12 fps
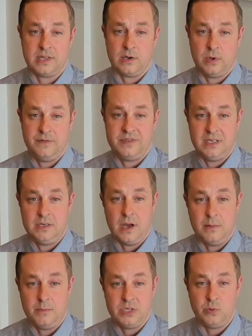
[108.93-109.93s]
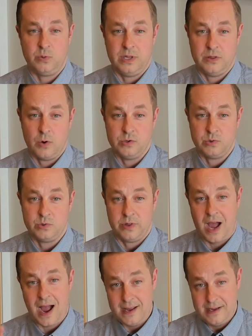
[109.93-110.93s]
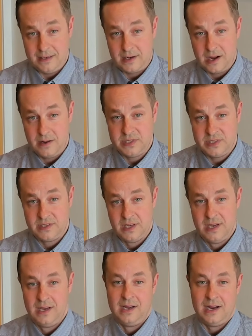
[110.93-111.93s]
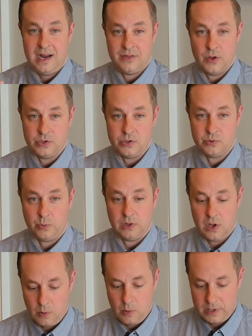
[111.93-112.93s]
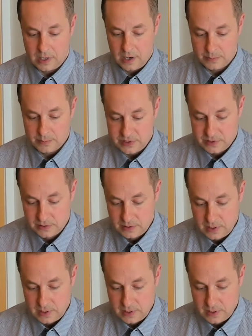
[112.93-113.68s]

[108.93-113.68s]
that we've seen done between those with high incomes and those with low incomes.